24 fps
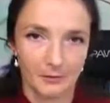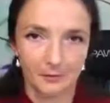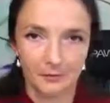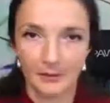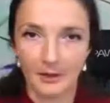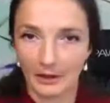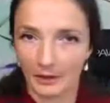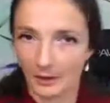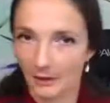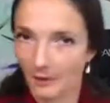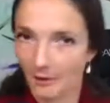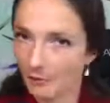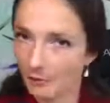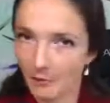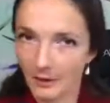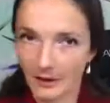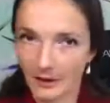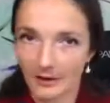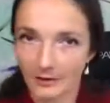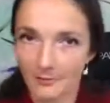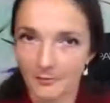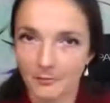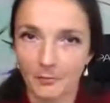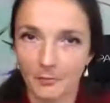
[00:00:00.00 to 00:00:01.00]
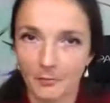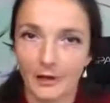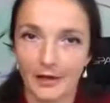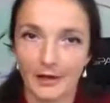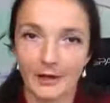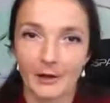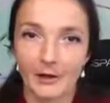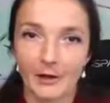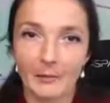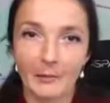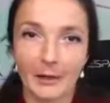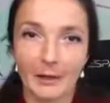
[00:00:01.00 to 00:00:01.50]
you know where
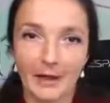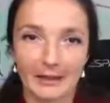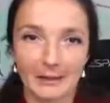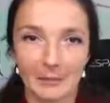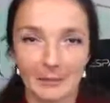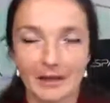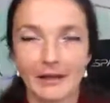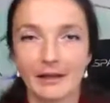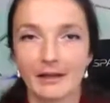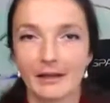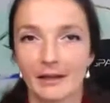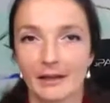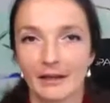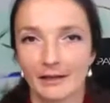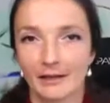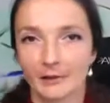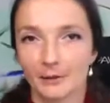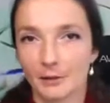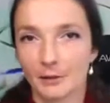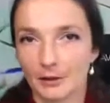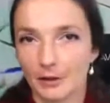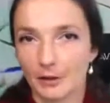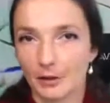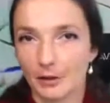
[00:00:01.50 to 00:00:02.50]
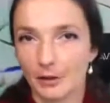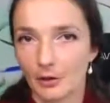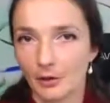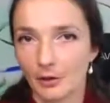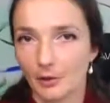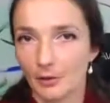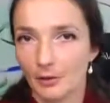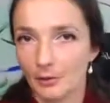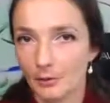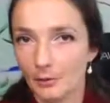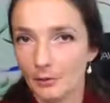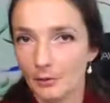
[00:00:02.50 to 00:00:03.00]
where you met me and what
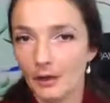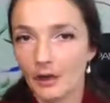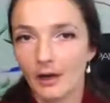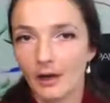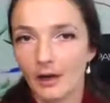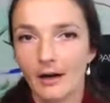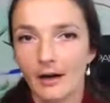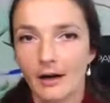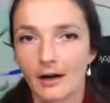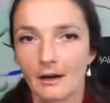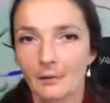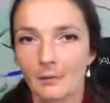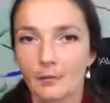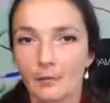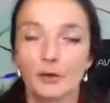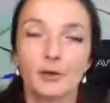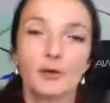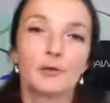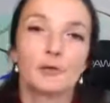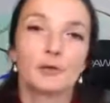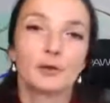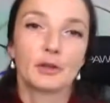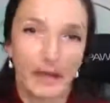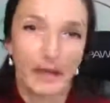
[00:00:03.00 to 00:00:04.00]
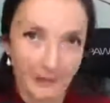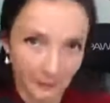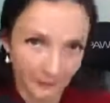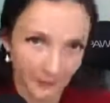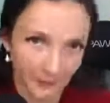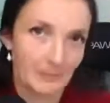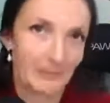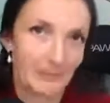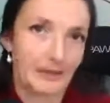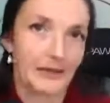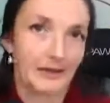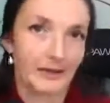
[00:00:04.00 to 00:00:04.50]
you uh, what you would like
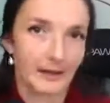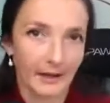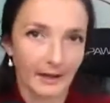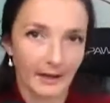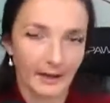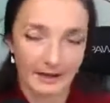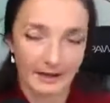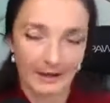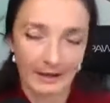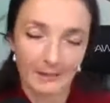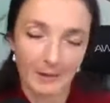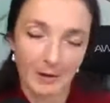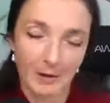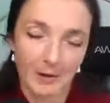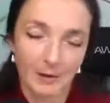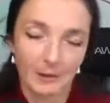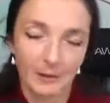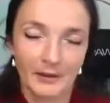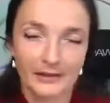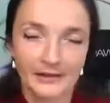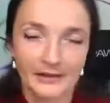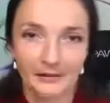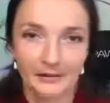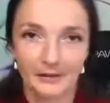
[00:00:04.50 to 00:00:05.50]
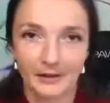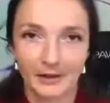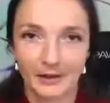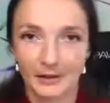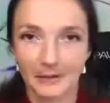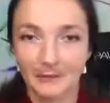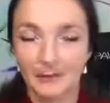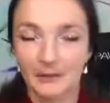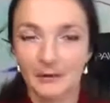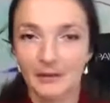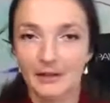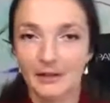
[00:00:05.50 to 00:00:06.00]
from me and i'm always
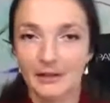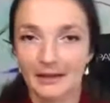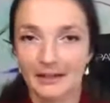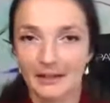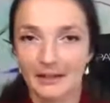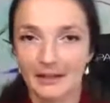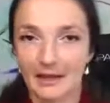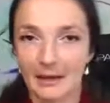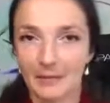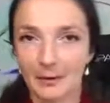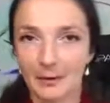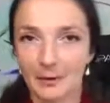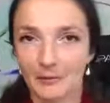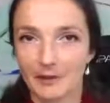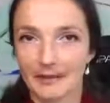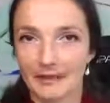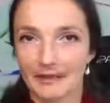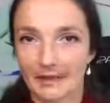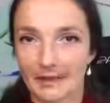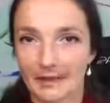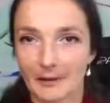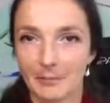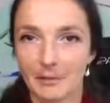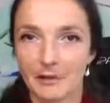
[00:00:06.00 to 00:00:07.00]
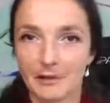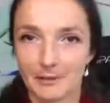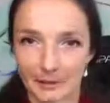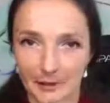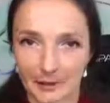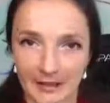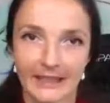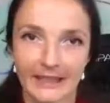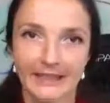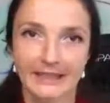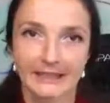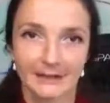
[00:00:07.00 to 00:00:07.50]
available and i'm always happy to
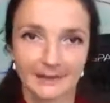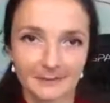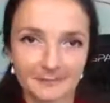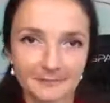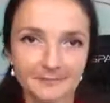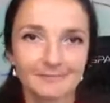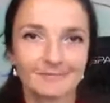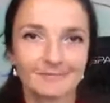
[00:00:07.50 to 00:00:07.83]
connect